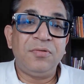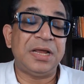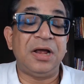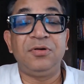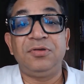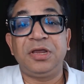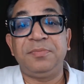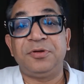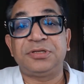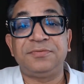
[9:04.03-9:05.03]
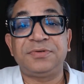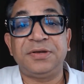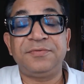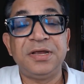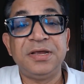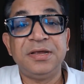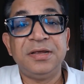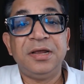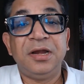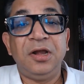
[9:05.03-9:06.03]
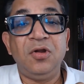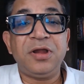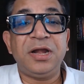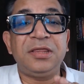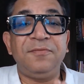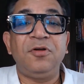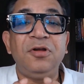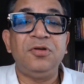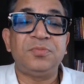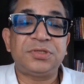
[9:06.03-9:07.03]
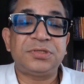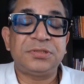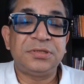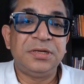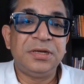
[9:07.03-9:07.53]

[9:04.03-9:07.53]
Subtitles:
how do you keep yourself safe? Look at the volumes.